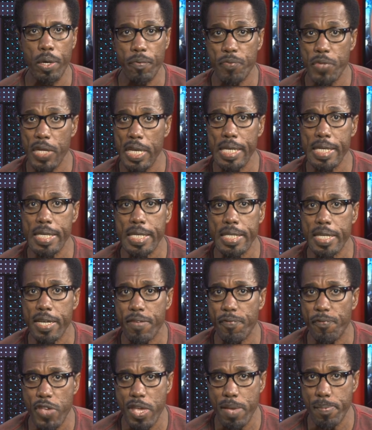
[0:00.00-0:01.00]
of the
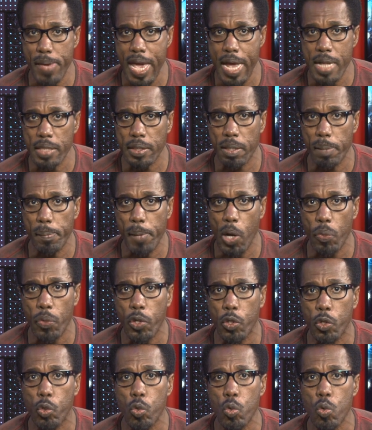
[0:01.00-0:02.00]
leading females among
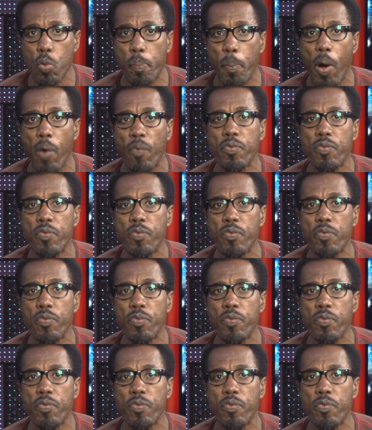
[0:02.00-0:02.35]
the group of